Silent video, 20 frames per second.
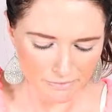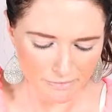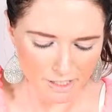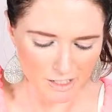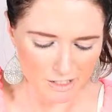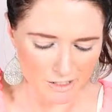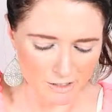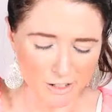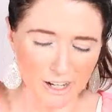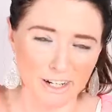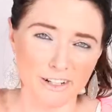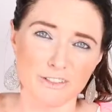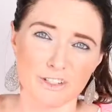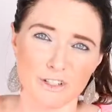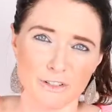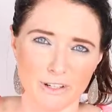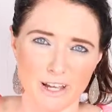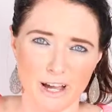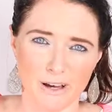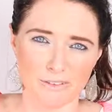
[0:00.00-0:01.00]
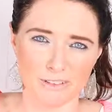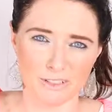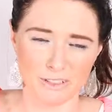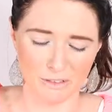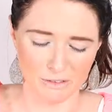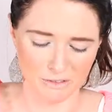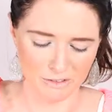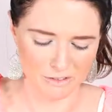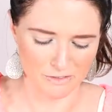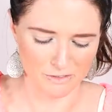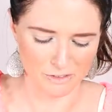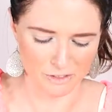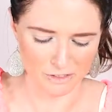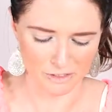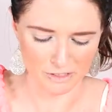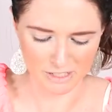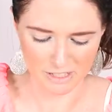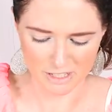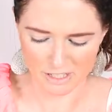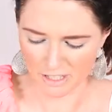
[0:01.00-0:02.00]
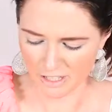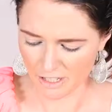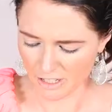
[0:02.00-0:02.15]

So I'll kind of show you how it's used first.